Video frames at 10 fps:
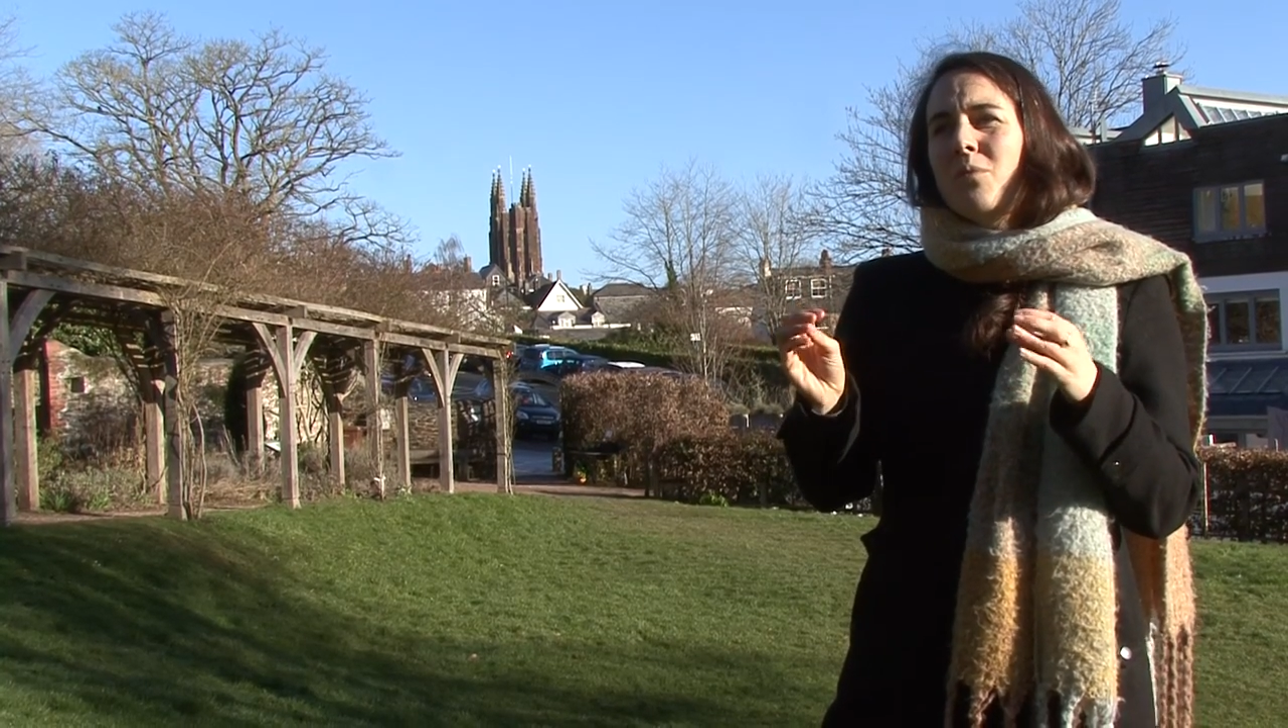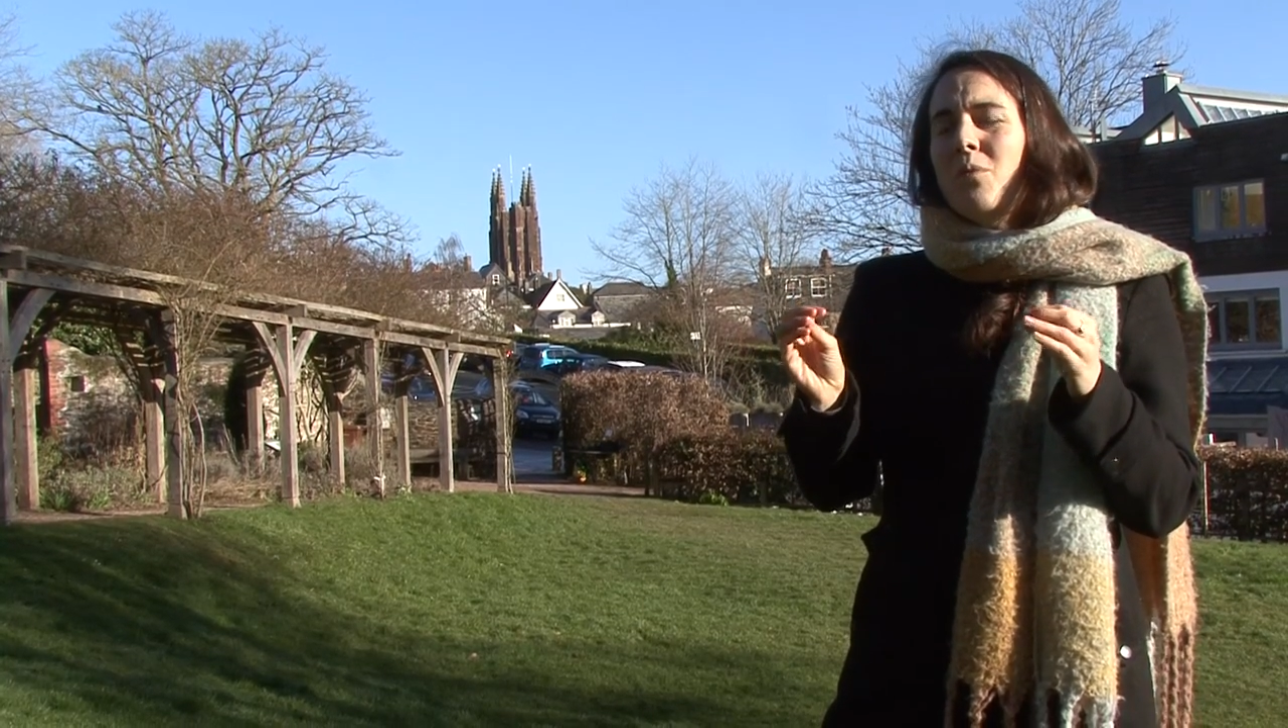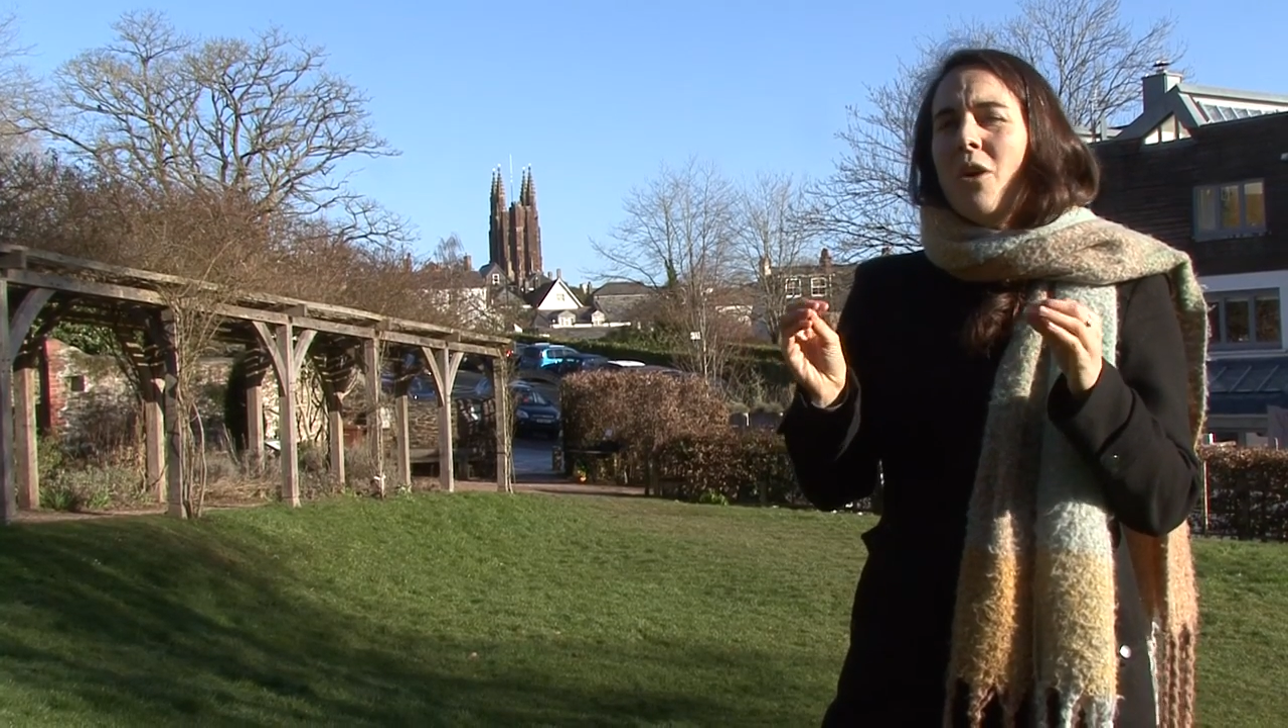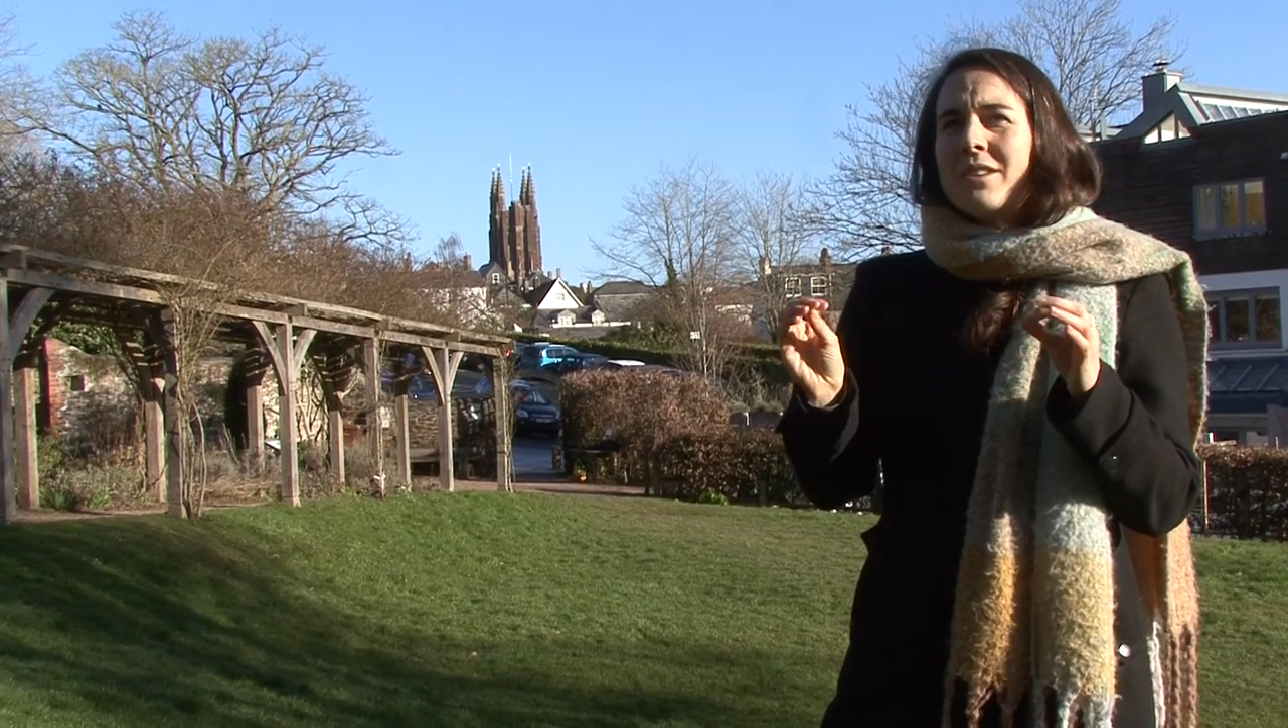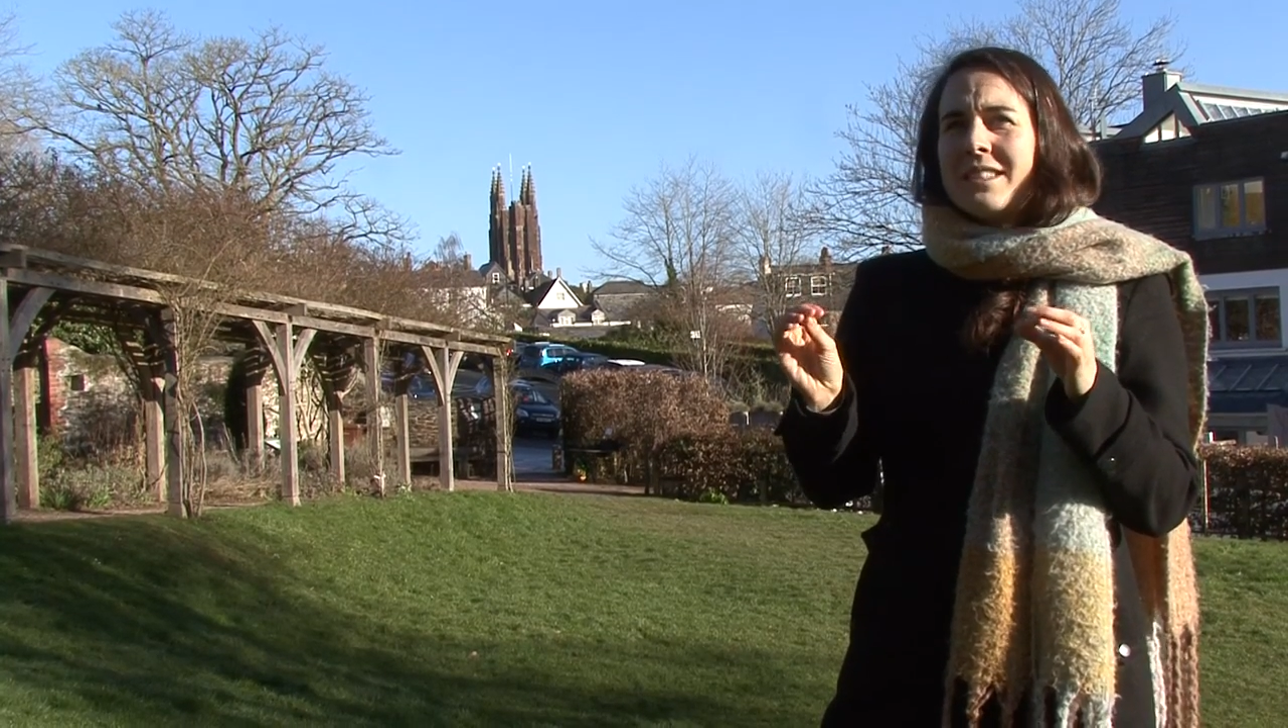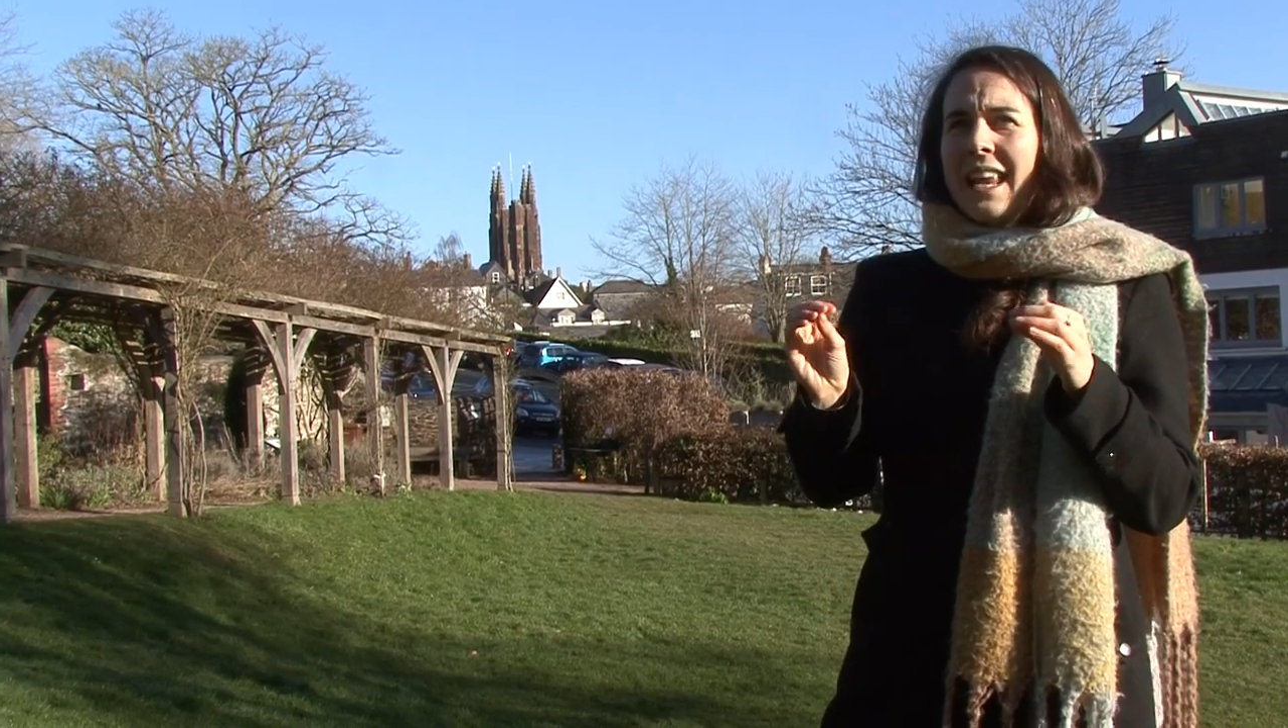What's